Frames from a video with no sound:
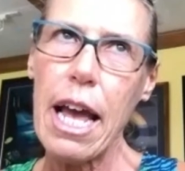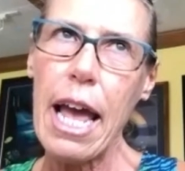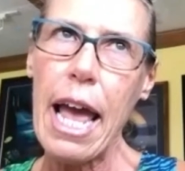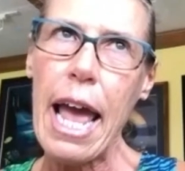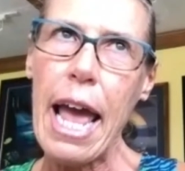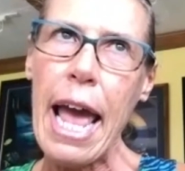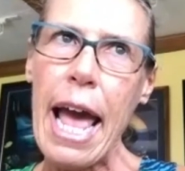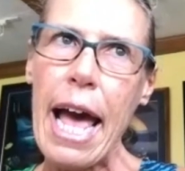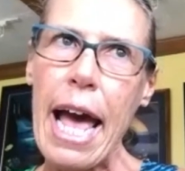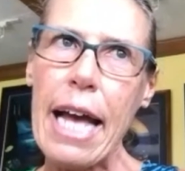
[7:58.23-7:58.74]

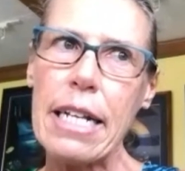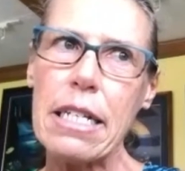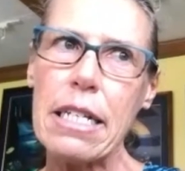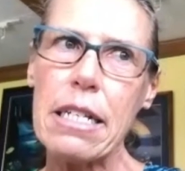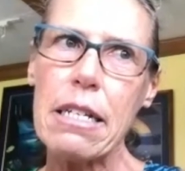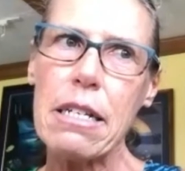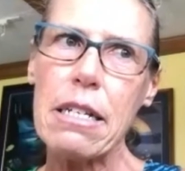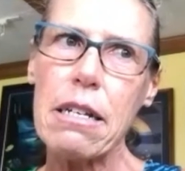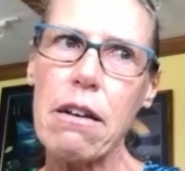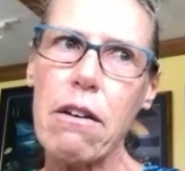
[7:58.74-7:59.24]
And
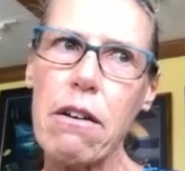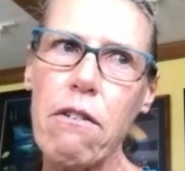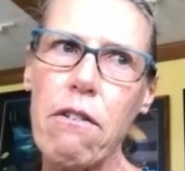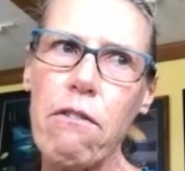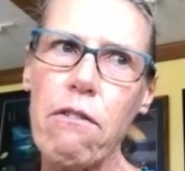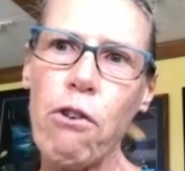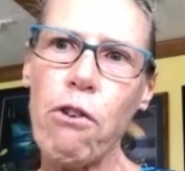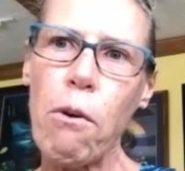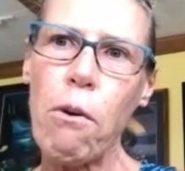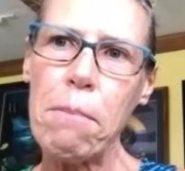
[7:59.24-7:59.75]

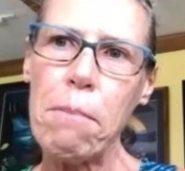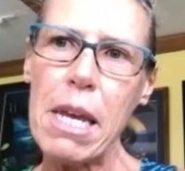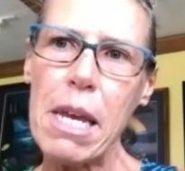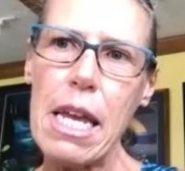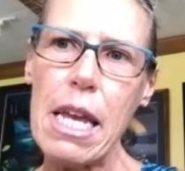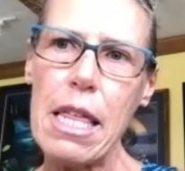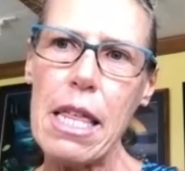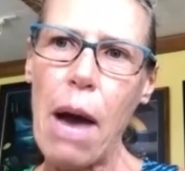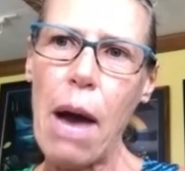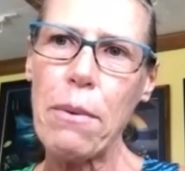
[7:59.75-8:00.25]
for
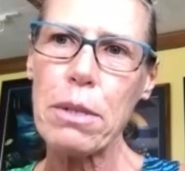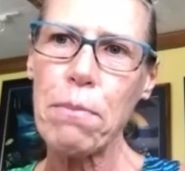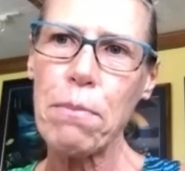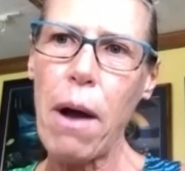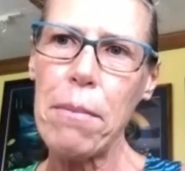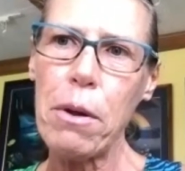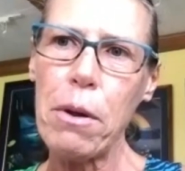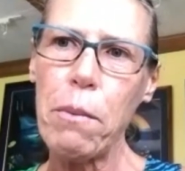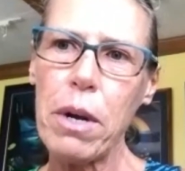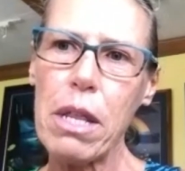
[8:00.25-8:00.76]
me, that was
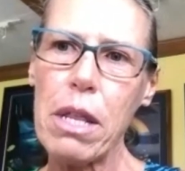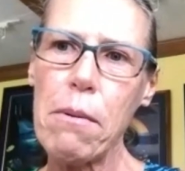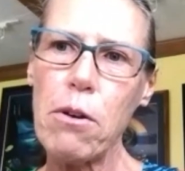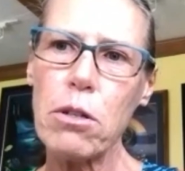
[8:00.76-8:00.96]
probably one of the most